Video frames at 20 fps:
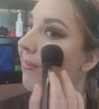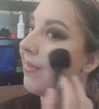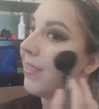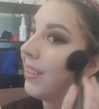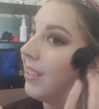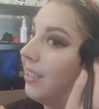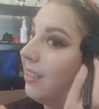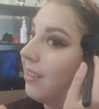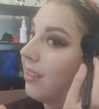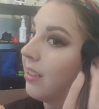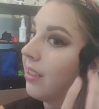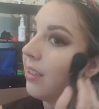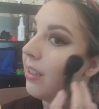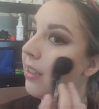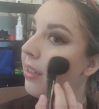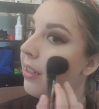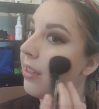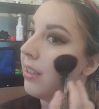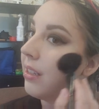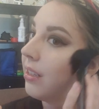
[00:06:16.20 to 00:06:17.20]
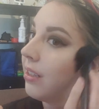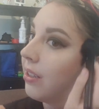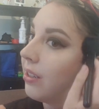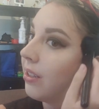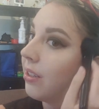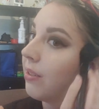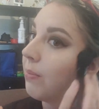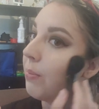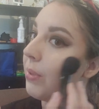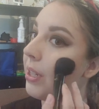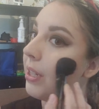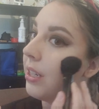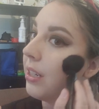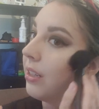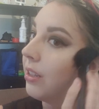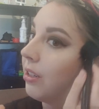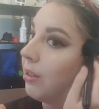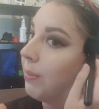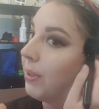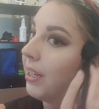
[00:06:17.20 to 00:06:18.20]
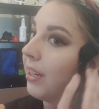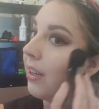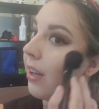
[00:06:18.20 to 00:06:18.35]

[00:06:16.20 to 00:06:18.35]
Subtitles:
See? Just bringing a little bit of